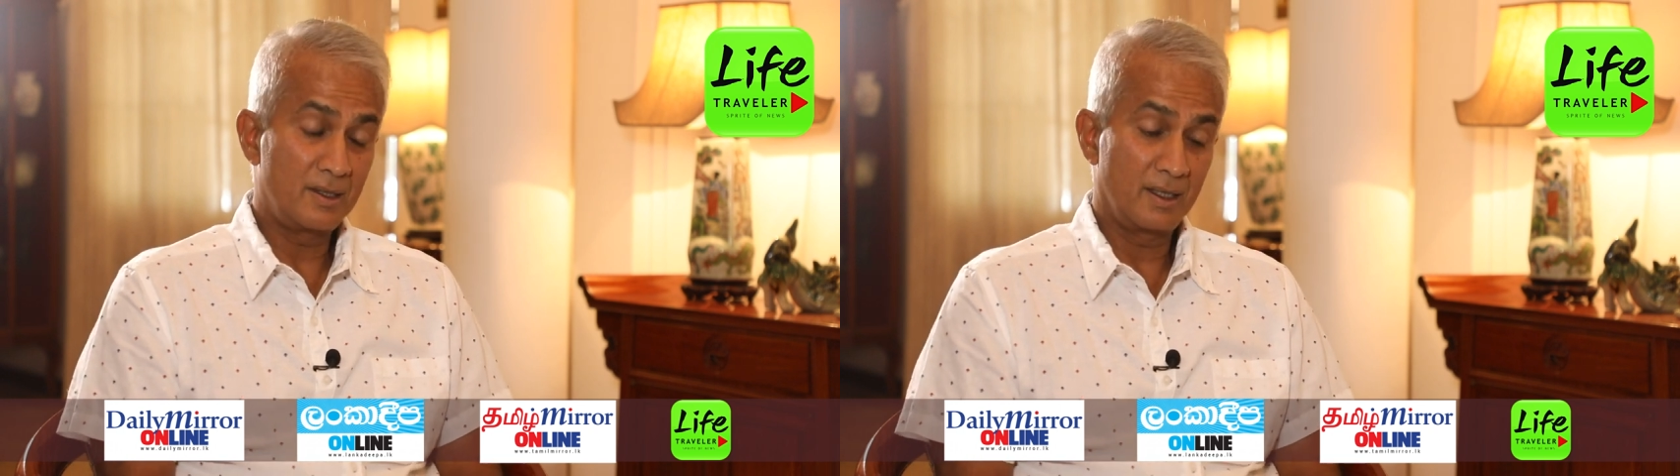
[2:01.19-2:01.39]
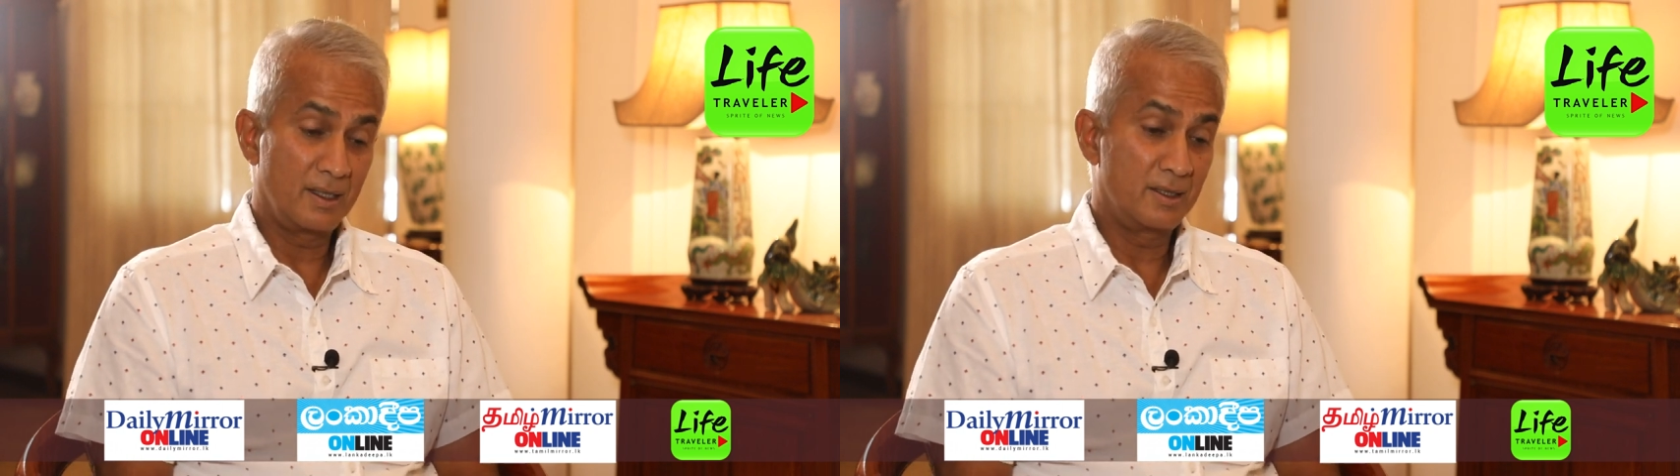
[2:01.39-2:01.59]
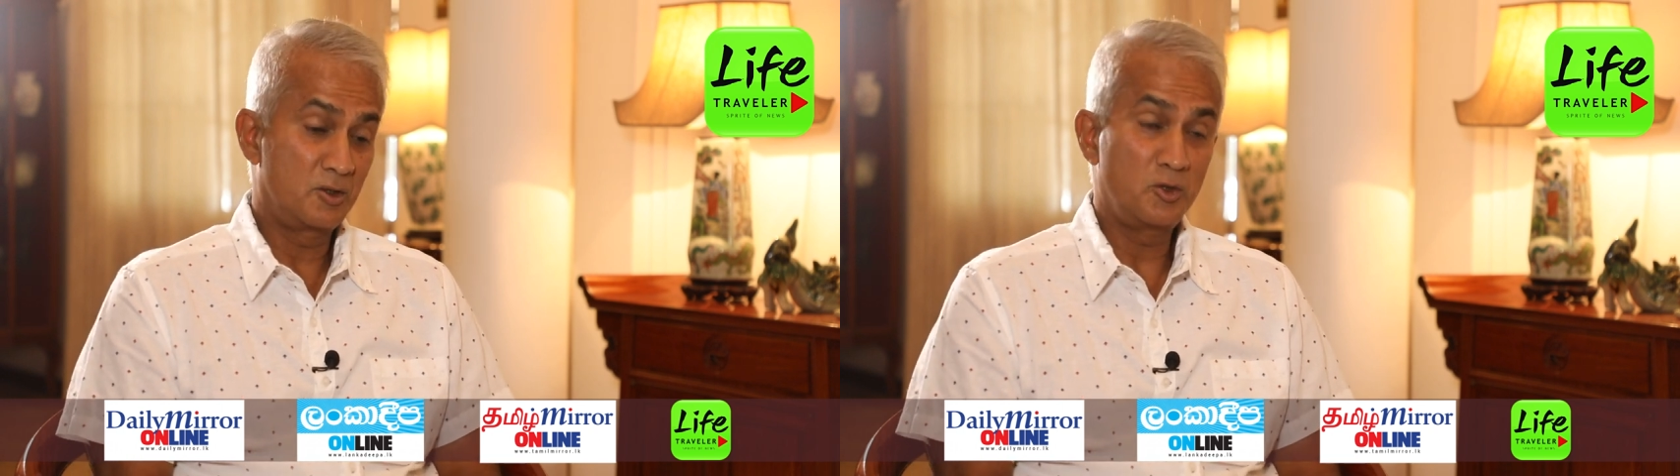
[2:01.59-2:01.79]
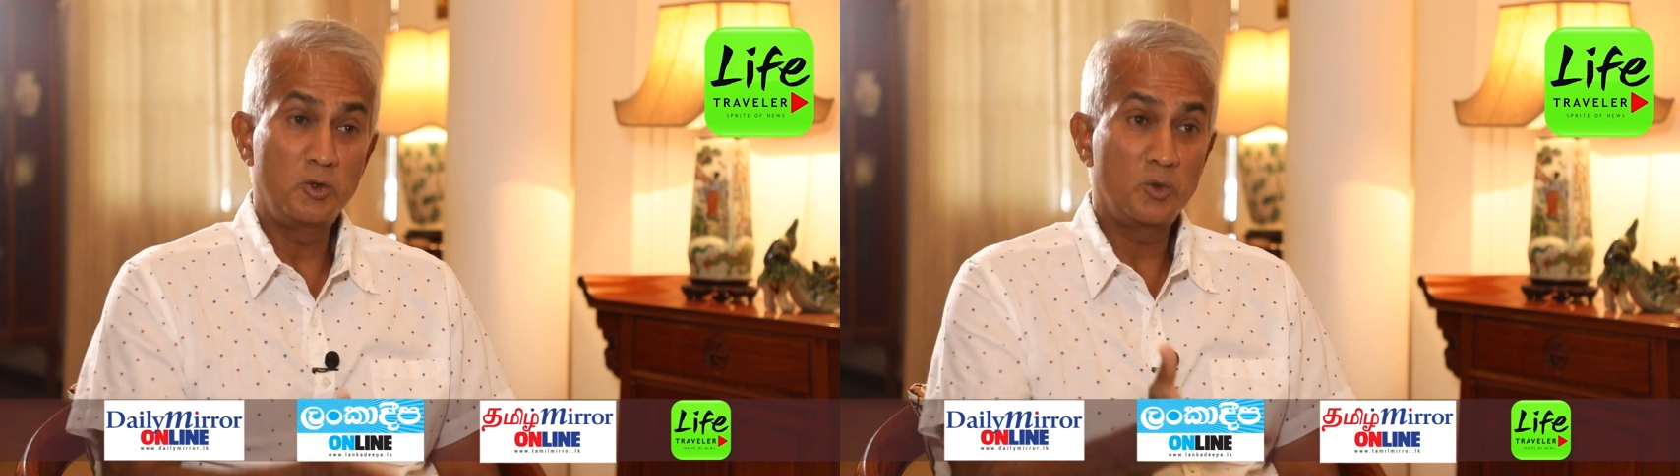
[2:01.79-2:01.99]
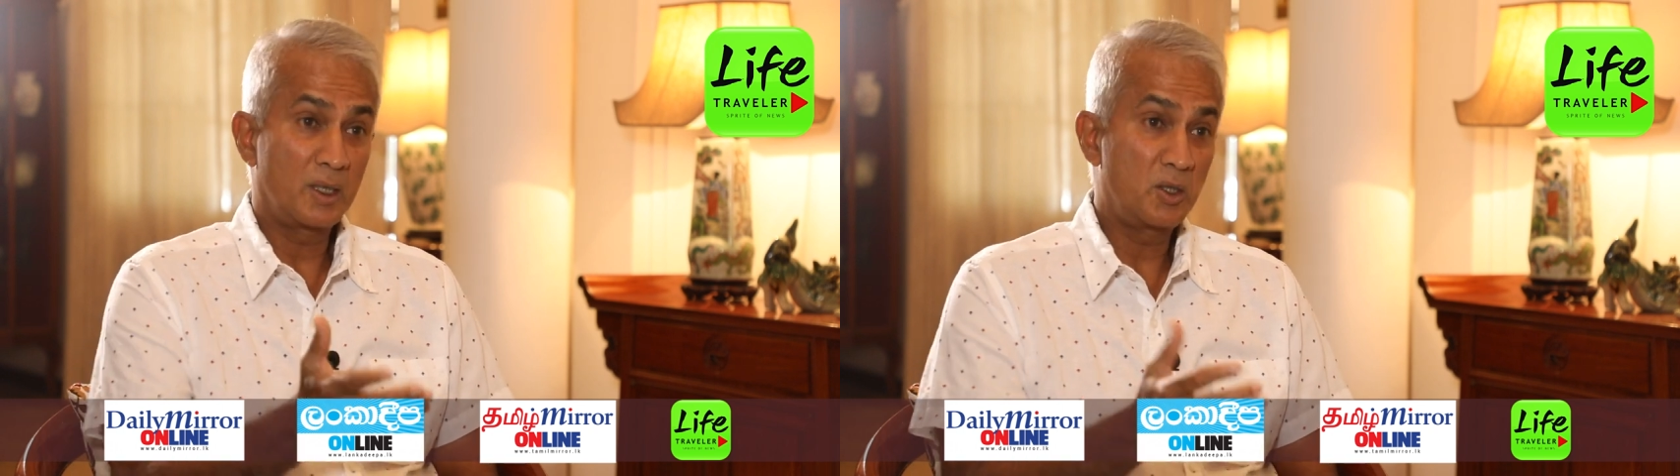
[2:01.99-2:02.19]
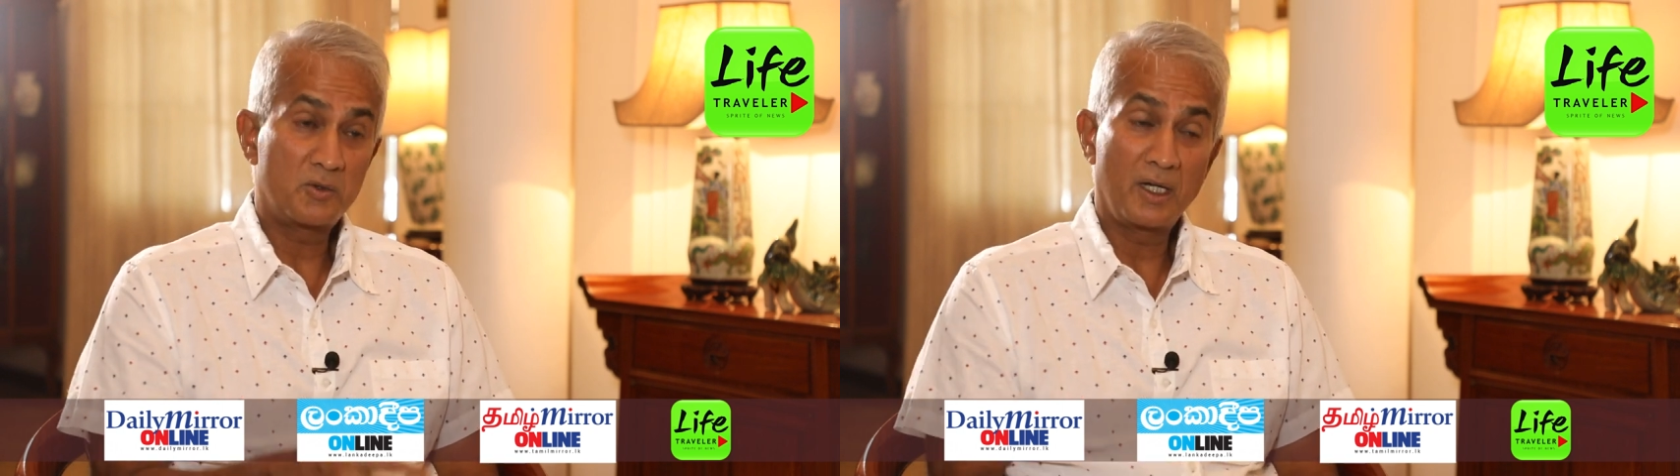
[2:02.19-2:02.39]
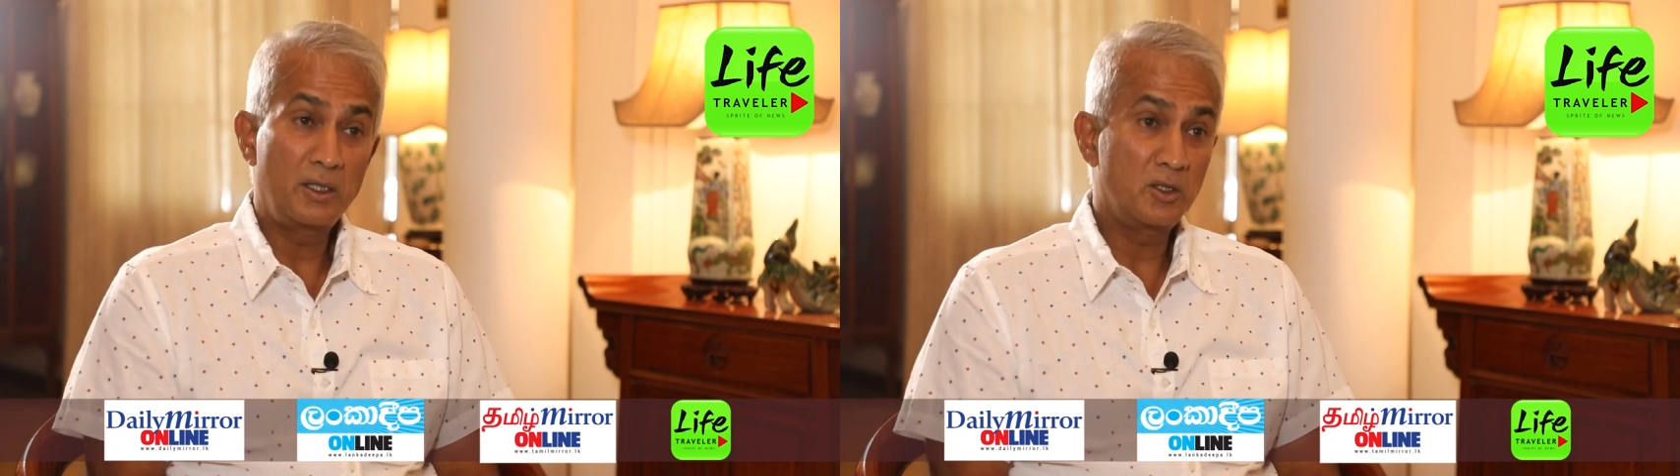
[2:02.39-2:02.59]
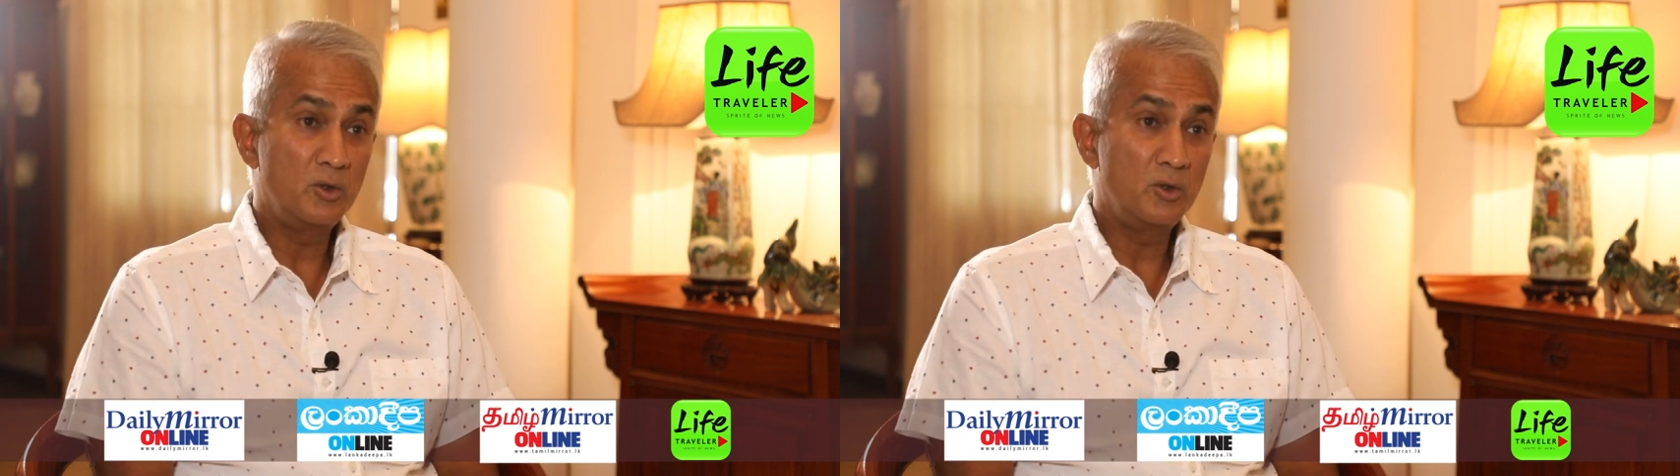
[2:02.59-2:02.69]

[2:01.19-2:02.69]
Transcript: to do what you're trying to